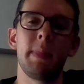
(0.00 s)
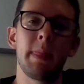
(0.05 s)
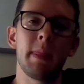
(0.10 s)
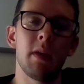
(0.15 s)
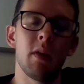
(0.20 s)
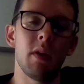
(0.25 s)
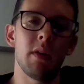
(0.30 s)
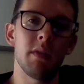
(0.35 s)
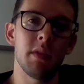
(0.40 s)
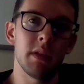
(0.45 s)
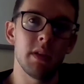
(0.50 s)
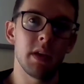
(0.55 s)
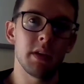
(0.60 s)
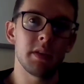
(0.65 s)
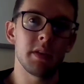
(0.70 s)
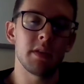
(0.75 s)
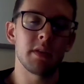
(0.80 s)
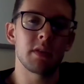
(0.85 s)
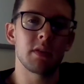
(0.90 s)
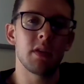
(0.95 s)
however you'd like
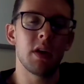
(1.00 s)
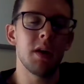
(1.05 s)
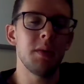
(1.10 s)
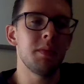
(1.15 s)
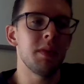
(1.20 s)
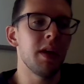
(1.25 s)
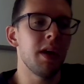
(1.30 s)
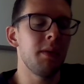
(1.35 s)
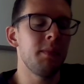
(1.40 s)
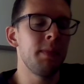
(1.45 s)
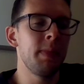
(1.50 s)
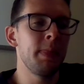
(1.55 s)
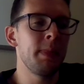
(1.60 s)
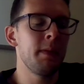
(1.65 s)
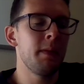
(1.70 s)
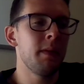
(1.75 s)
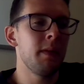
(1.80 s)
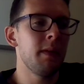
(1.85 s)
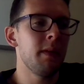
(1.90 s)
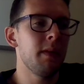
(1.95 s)
to describe that.
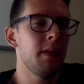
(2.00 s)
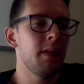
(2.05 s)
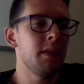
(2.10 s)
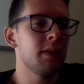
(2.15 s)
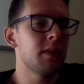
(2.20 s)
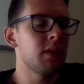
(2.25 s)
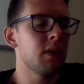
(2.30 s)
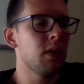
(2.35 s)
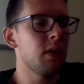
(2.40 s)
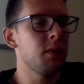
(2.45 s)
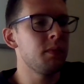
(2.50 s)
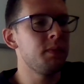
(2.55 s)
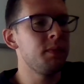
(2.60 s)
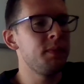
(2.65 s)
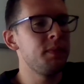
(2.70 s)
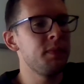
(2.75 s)
So